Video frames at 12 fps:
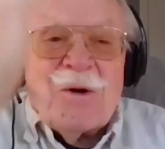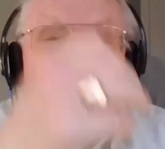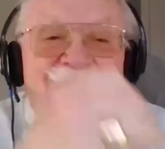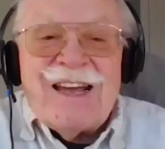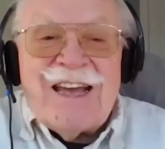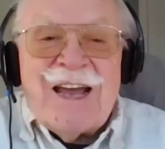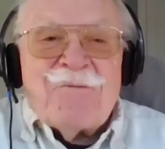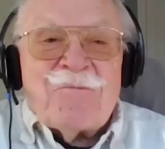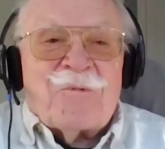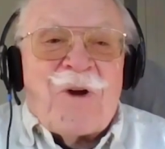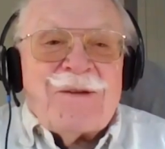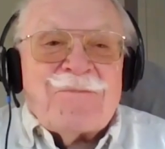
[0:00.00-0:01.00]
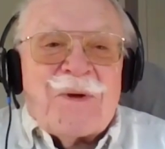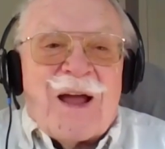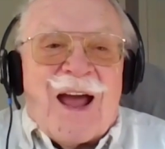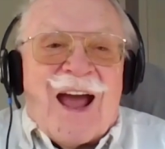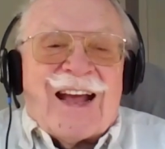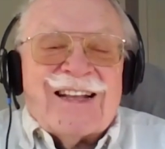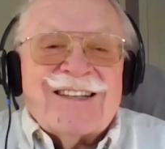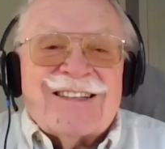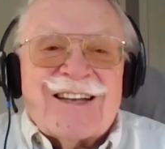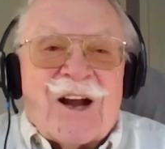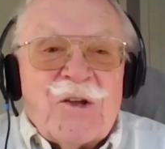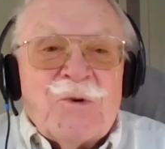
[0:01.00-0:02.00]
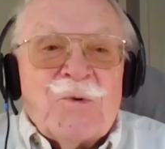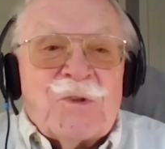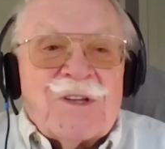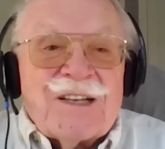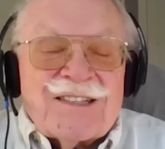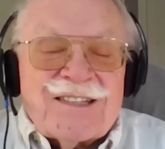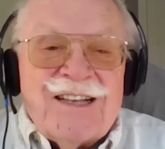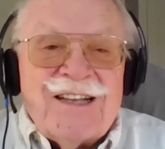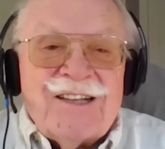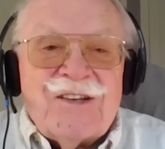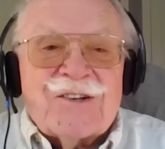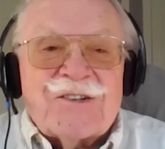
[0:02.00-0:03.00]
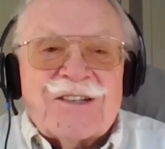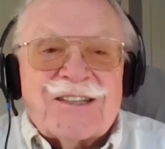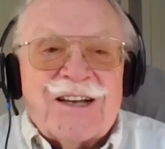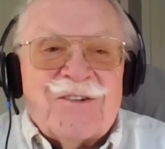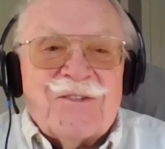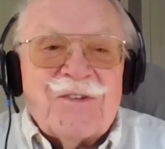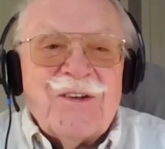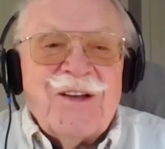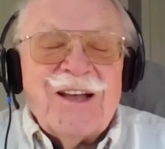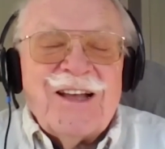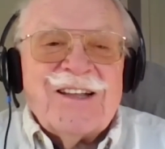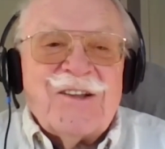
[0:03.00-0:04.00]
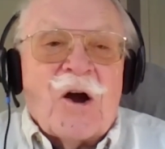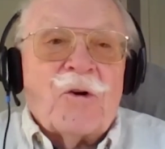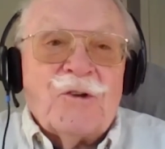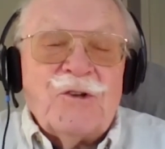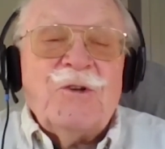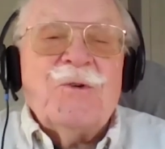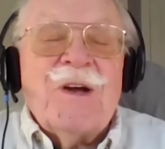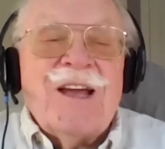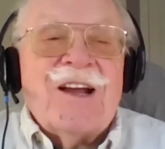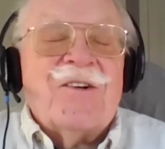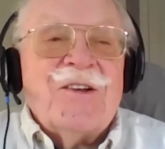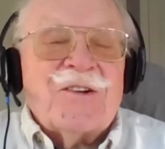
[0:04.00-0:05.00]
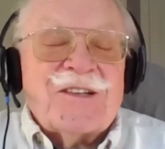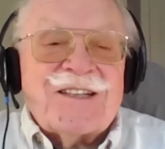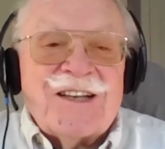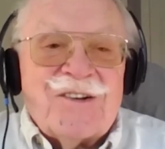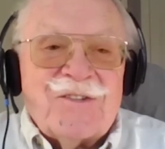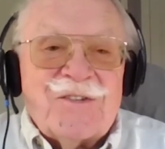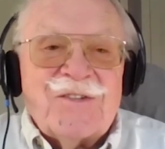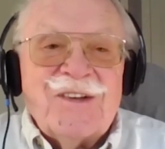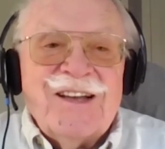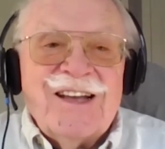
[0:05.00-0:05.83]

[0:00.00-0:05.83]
he came right back and said, are you listening to yourself? Or do you hear yourself?